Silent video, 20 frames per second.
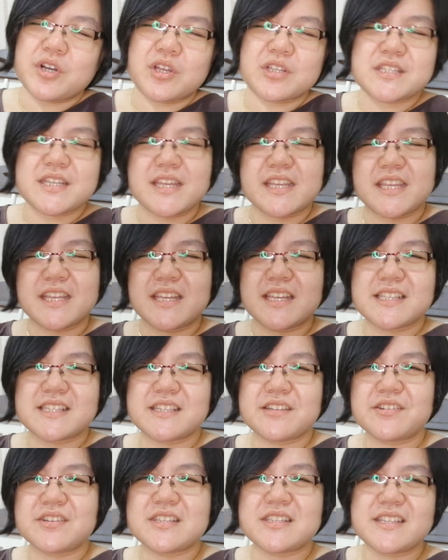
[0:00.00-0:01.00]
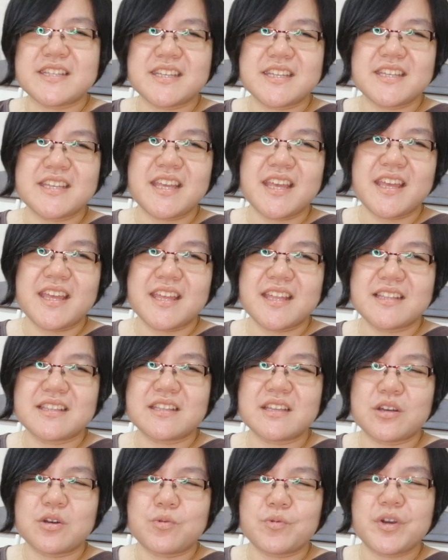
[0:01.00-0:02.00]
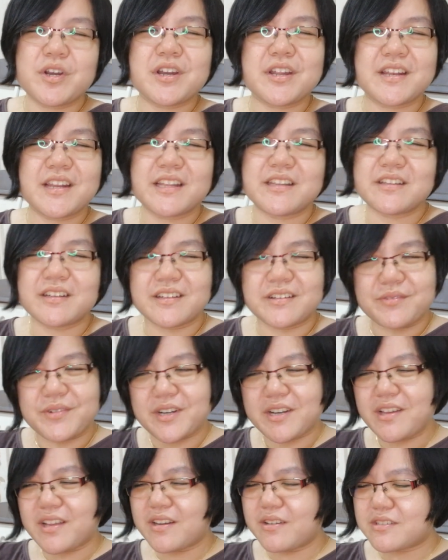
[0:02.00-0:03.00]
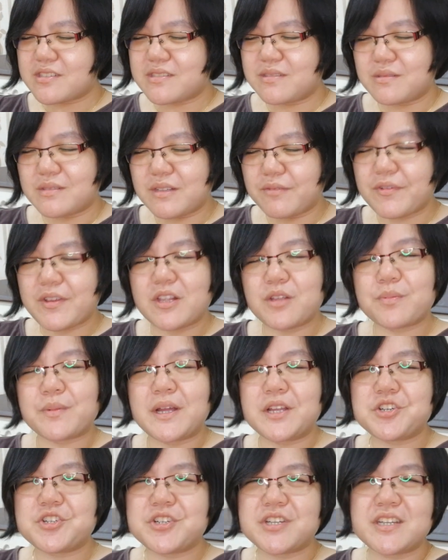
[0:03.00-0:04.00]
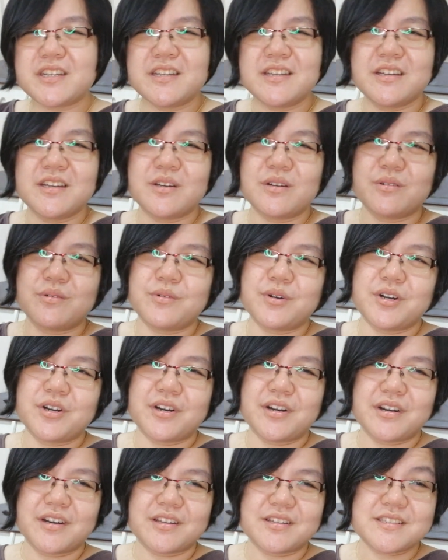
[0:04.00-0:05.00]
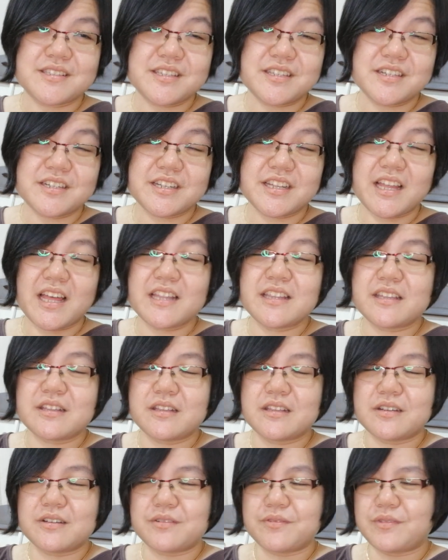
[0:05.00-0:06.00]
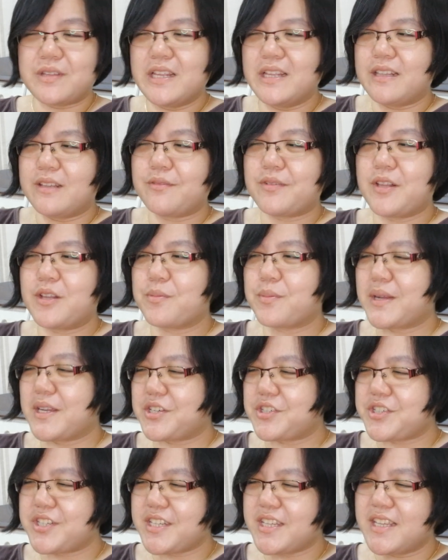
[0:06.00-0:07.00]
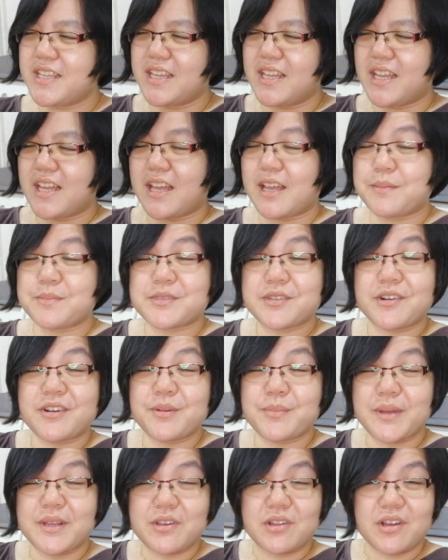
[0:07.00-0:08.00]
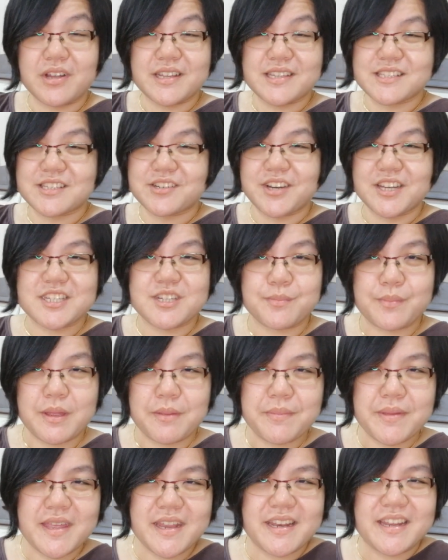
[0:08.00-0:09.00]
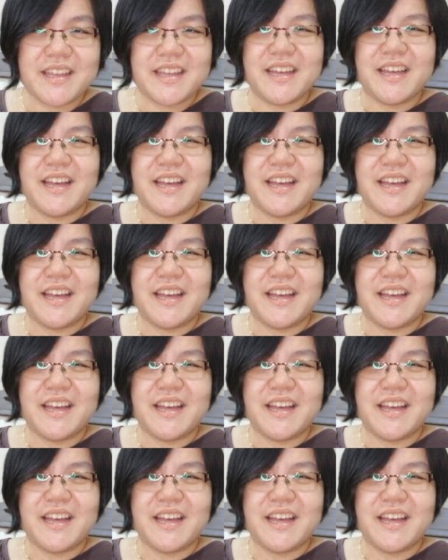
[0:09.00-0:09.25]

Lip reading: not taking it seriously, and we're not a developed country. We're considered an underdeveloped country. I'm sorry, my dog is scratching my bed.